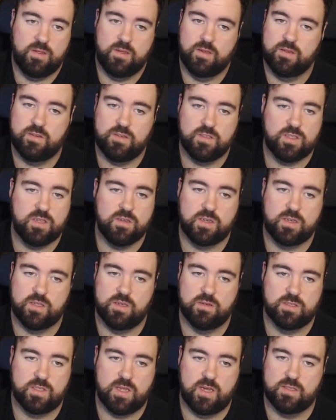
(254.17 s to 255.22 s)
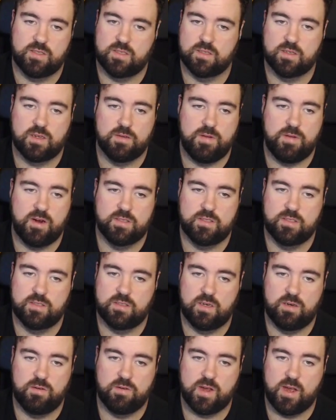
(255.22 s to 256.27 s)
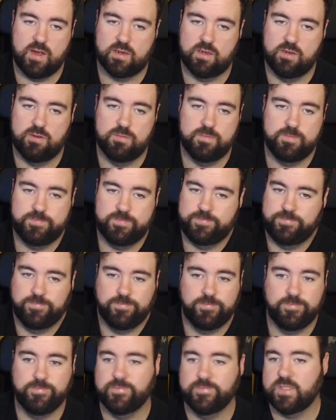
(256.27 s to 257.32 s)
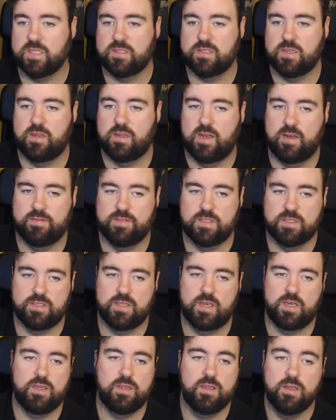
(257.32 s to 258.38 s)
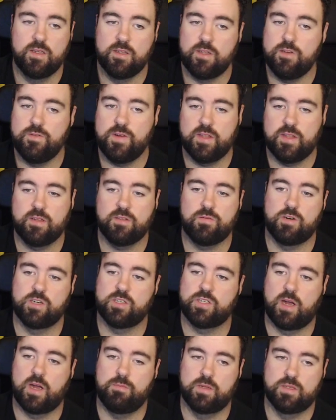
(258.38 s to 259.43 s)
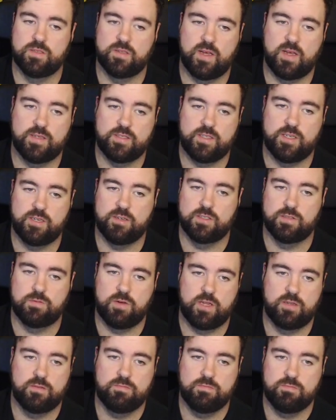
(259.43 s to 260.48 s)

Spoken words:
just look at those stats in comparison to Lukaku. That's all I have to say. Juventus were shambles last year as well.